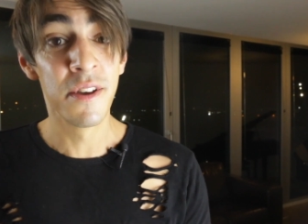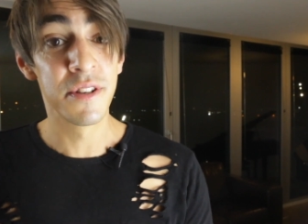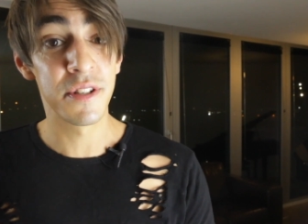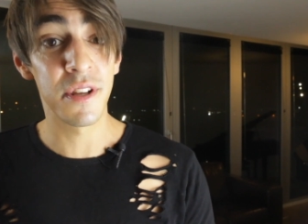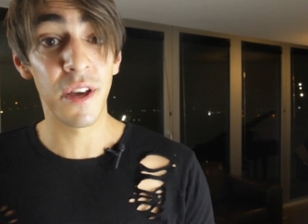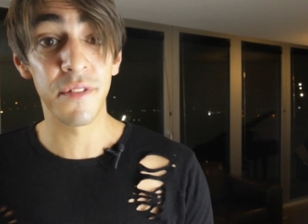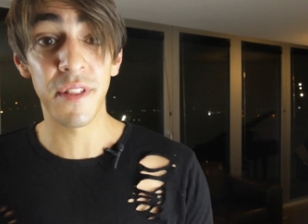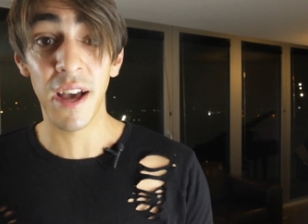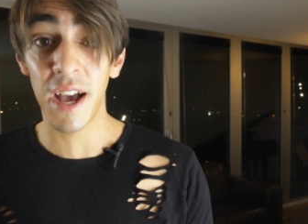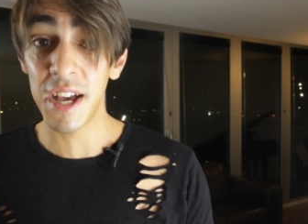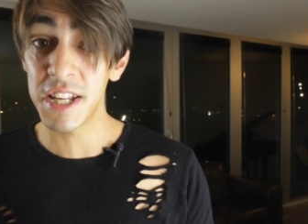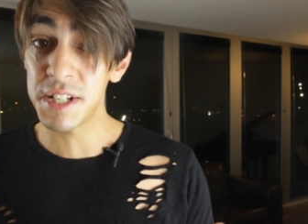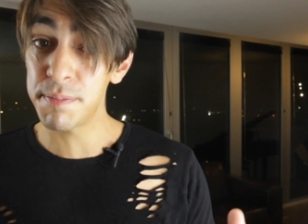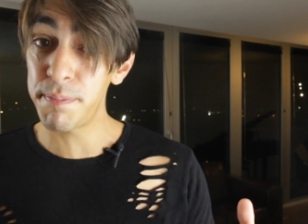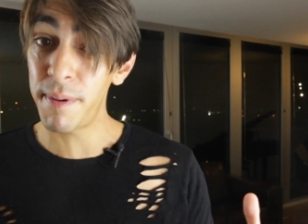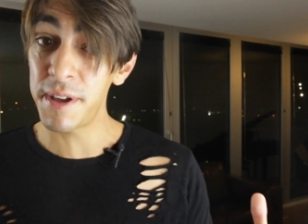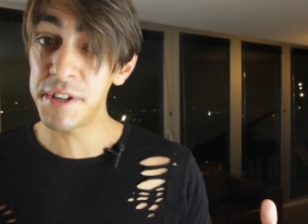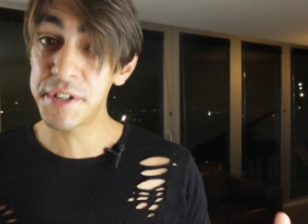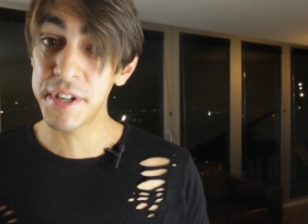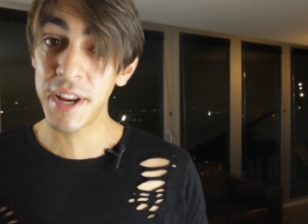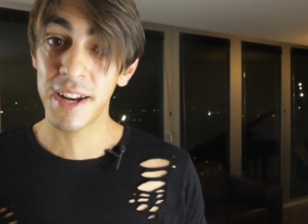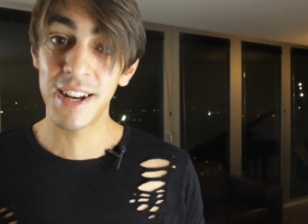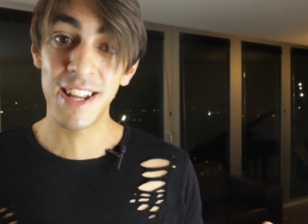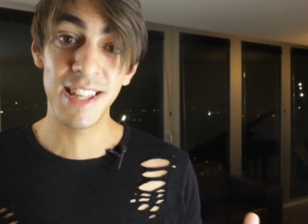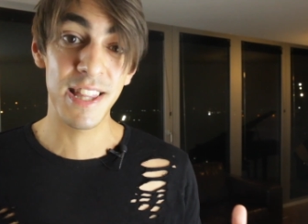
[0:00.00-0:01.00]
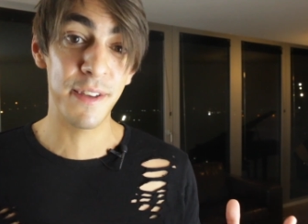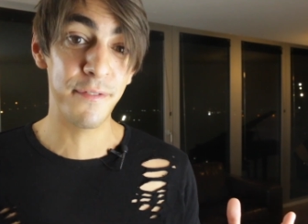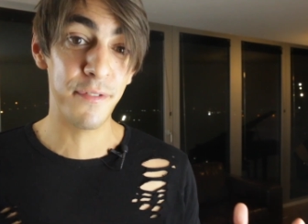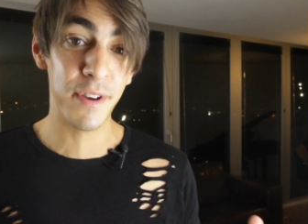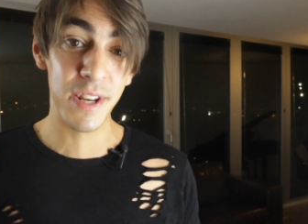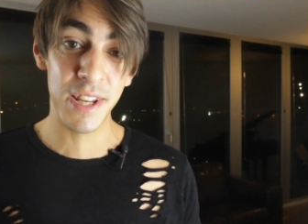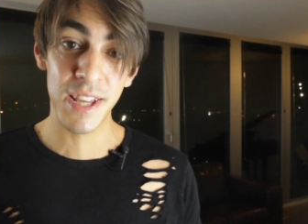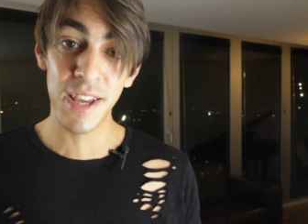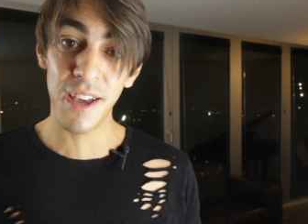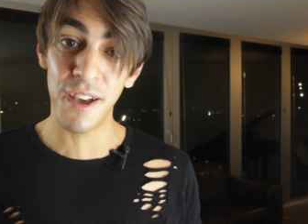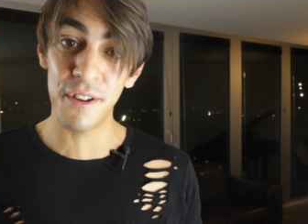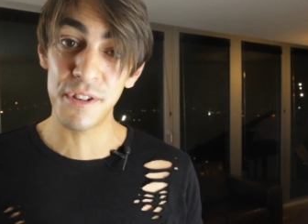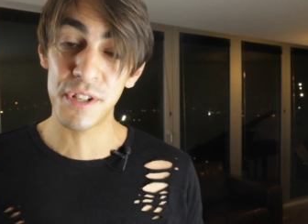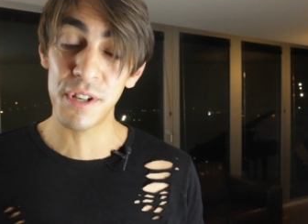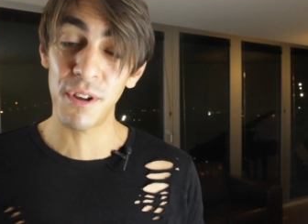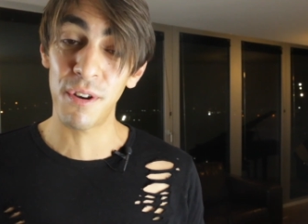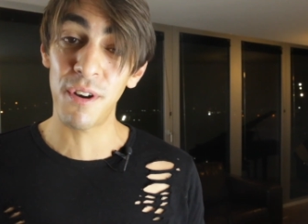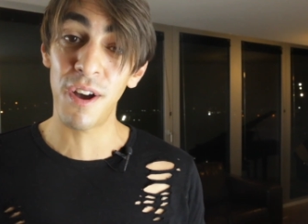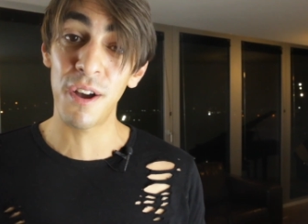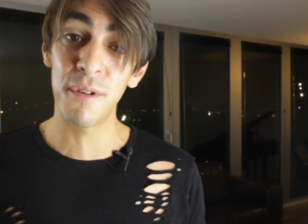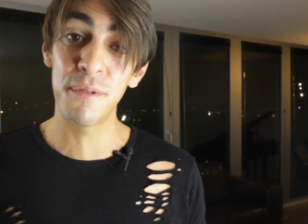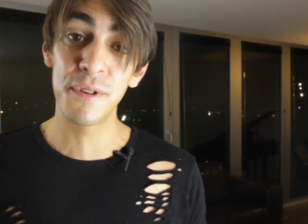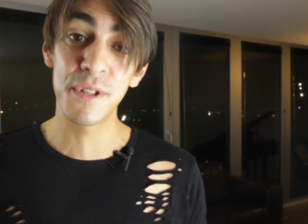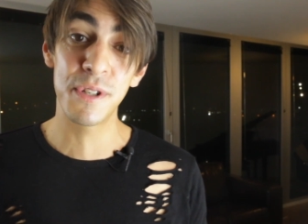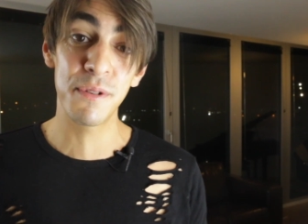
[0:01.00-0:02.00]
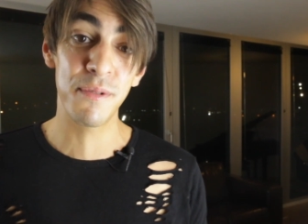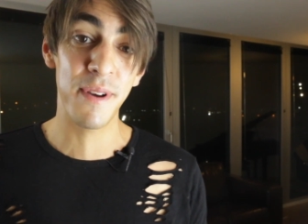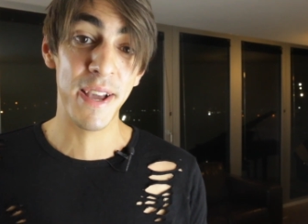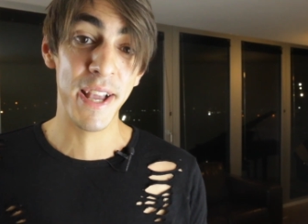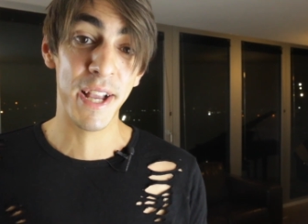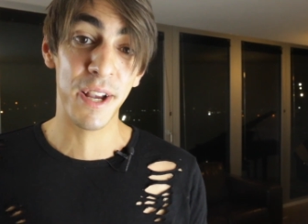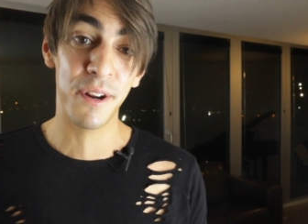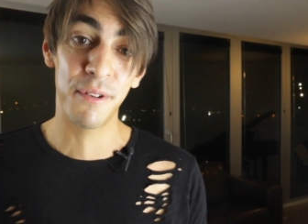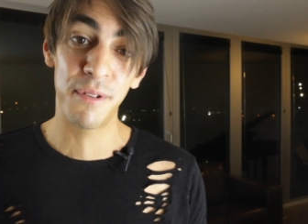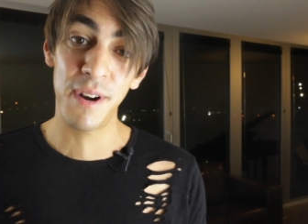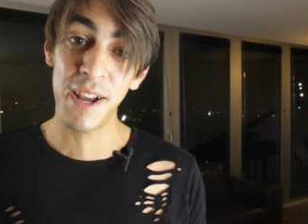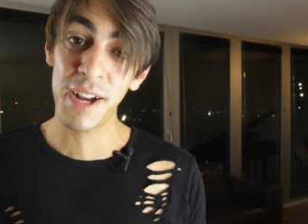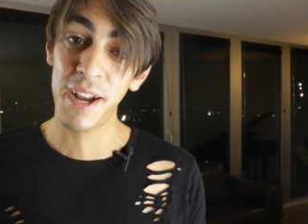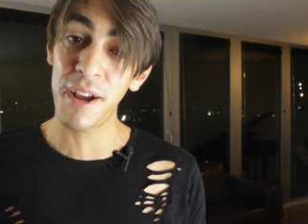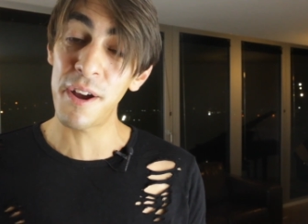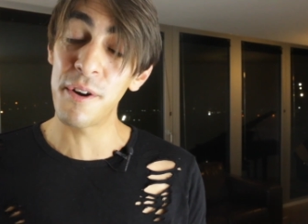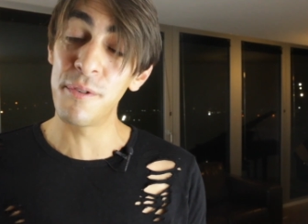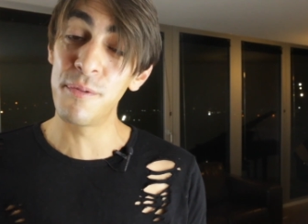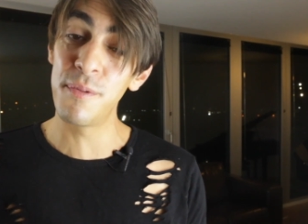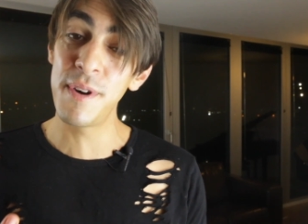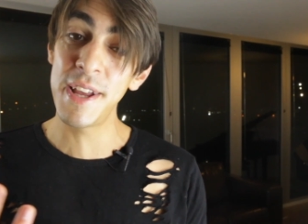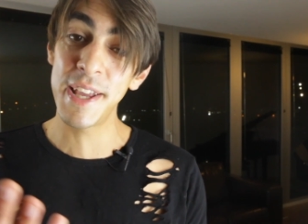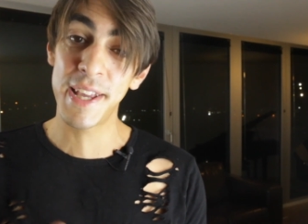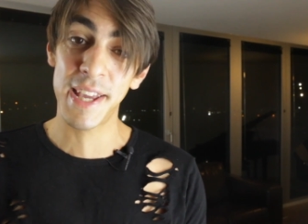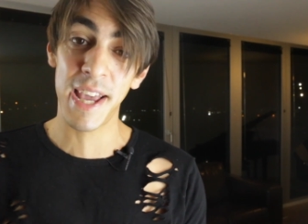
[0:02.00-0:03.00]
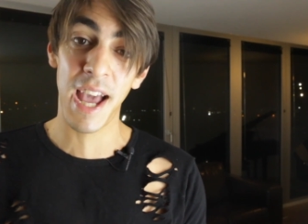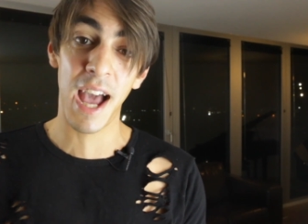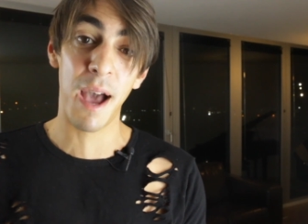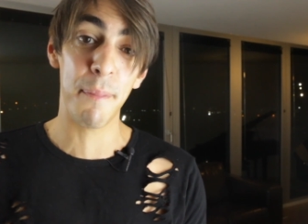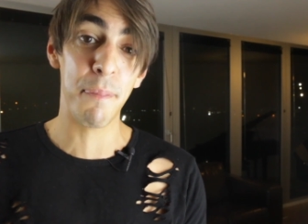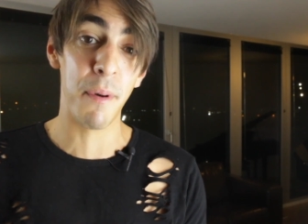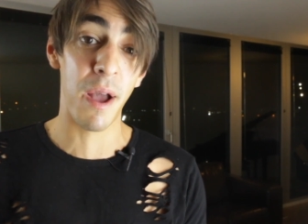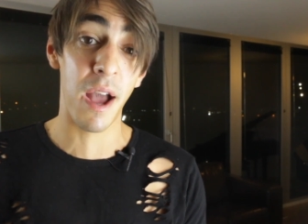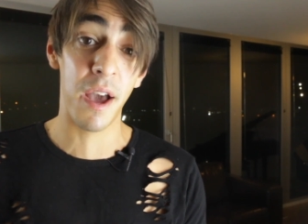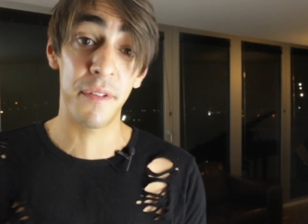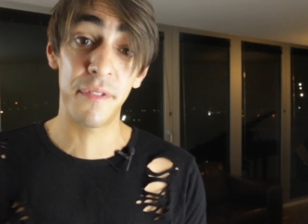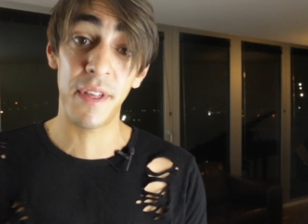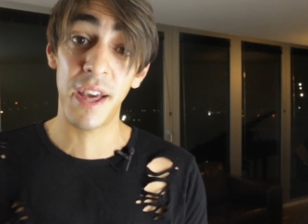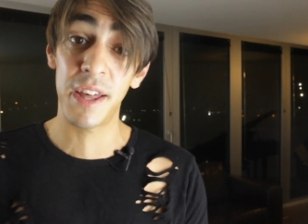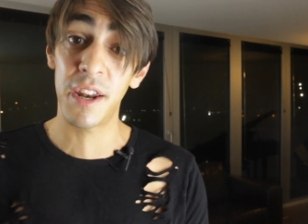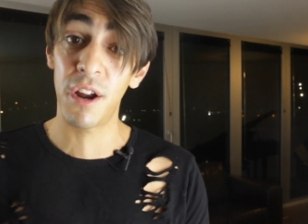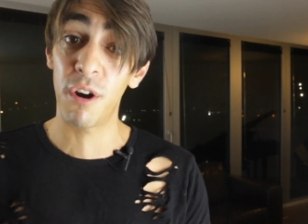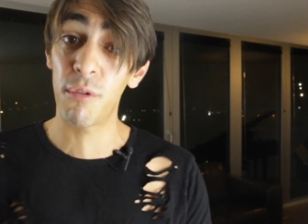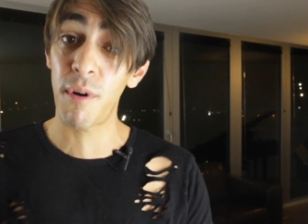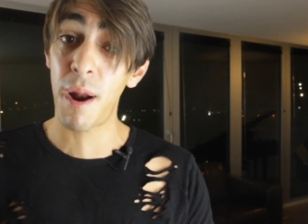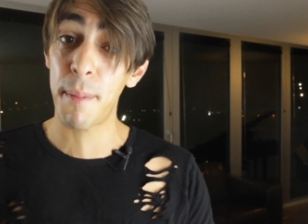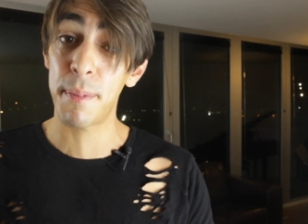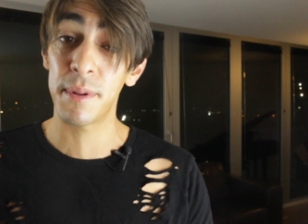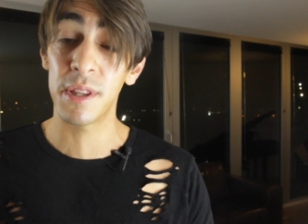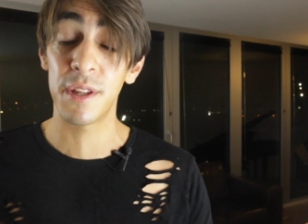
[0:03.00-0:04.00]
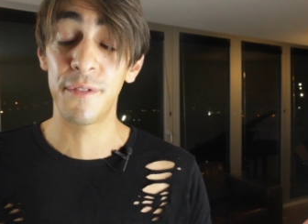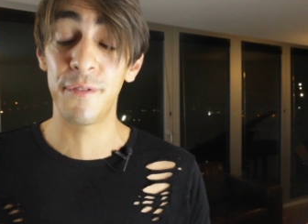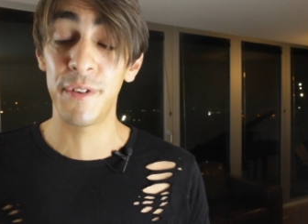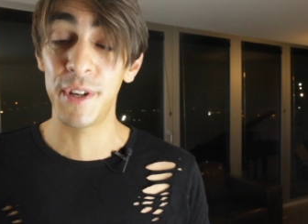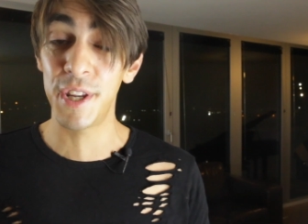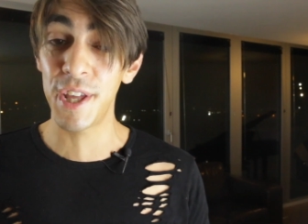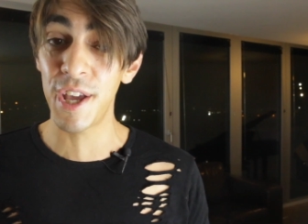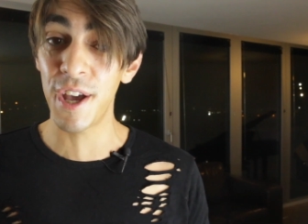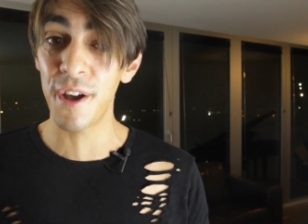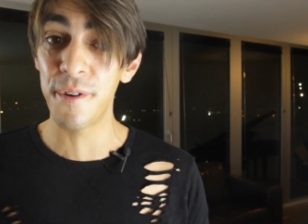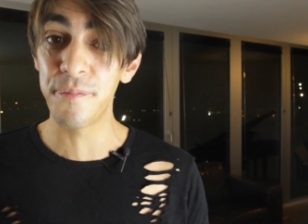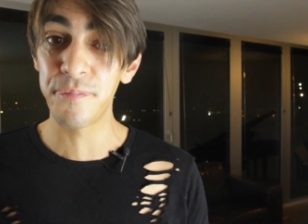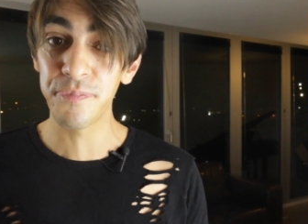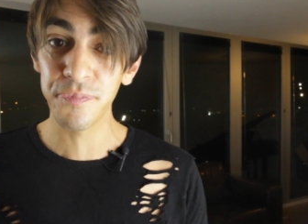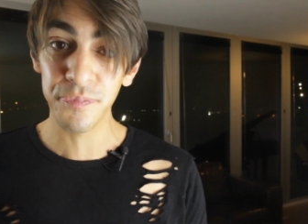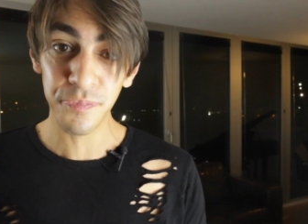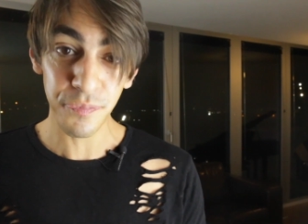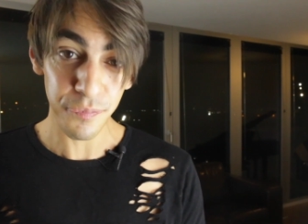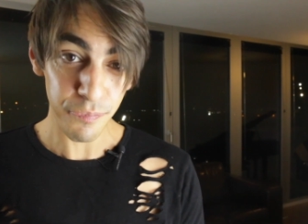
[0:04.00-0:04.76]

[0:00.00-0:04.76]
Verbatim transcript: So that is basically the video. So I will do a quick recap and then I'll wrap up the video.